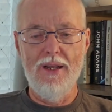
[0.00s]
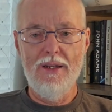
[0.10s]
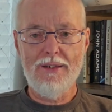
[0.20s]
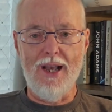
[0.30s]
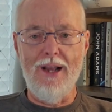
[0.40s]

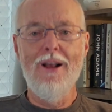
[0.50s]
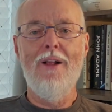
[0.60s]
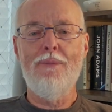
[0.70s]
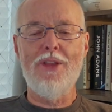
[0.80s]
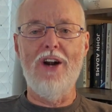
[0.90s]
Okay,
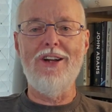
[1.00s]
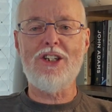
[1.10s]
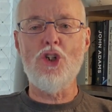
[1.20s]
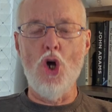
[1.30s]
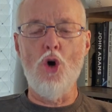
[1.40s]
there
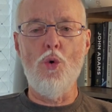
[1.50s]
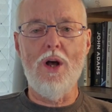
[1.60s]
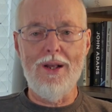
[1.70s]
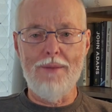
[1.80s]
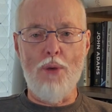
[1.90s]
is
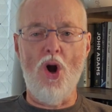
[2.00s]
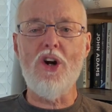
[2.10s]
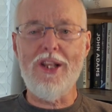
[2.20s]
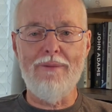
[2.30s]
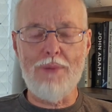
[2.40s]
no
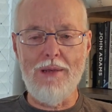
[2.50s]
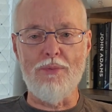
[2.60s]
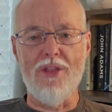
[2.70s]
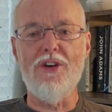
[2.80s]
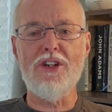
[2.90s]
party of
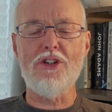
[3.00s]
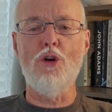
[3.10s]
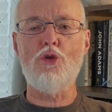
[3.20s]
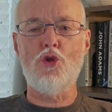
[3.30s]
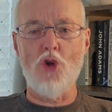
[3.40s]
people, there is
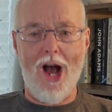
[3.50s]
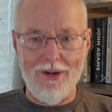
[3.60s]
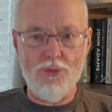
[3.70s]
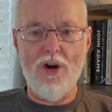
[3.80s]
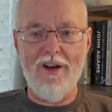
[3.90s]
no
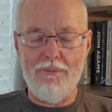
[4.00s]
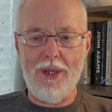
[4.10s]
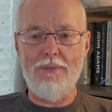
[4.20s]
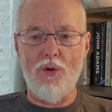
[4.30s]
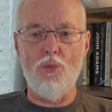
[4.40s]
genre of
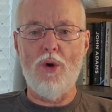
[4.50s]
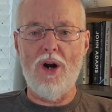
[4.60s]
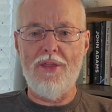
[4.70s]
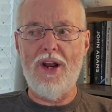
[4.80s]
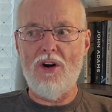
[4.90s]
people
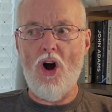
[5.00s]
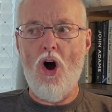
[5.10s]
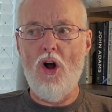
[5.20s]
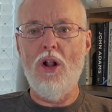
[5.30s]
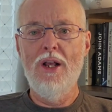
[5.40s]
where they're
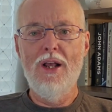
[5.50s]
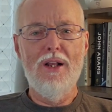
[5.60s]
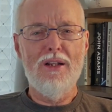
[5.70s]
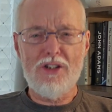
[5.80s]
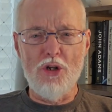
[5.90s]
all
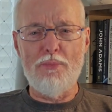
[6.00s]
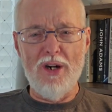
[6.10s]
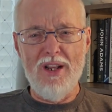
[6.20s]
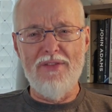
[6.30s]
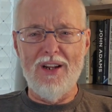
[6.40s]
super
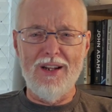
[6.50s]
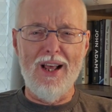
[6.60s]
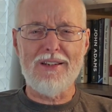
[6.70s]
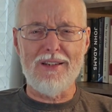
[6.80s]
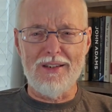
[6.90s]
evil
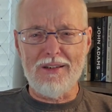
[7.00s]
unless it's